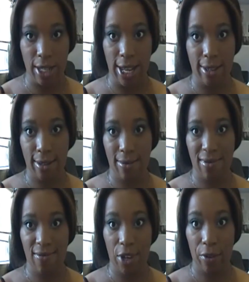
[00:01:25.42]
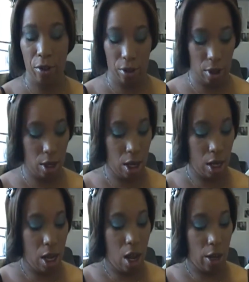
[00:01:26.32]
it just takes forever.
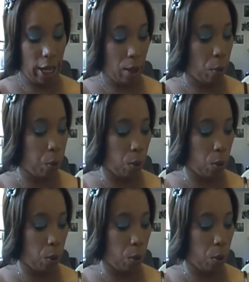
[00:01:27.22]
Okay,